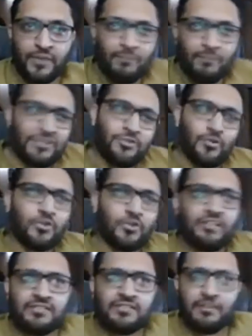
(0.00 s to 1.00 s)
But you know,
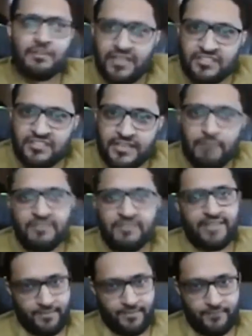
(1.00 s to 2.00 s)
there was something still
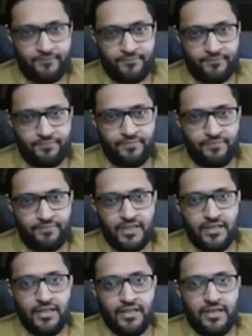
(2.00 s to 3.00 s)
missing.
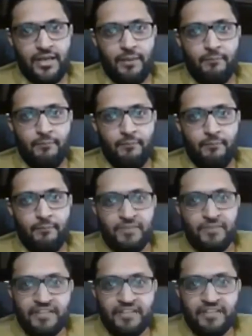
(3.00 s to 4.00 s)
Missing
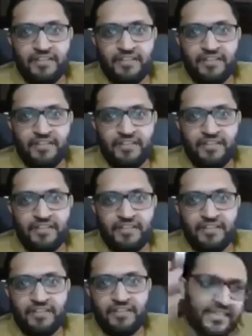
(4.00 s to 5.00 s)
was because, you know, it's,
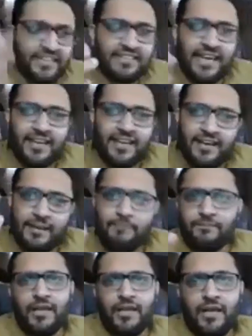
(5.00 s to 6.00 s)
it's, it's like uh,
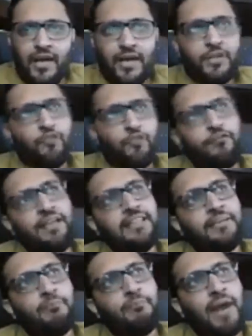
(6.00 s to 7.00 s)
uh, you feel
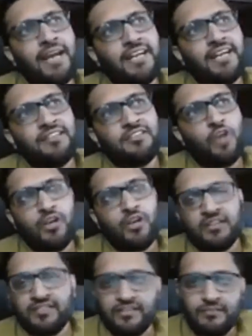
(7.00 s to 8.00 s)
that market is not
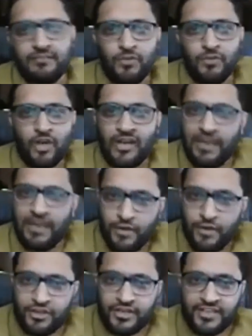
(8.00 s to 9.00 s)
a, not a
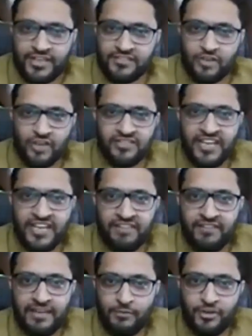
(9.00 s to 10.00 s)
laboratory. It's not a
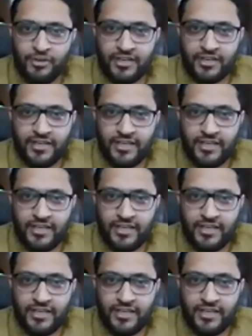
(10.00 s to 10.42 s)
scientific laboratory.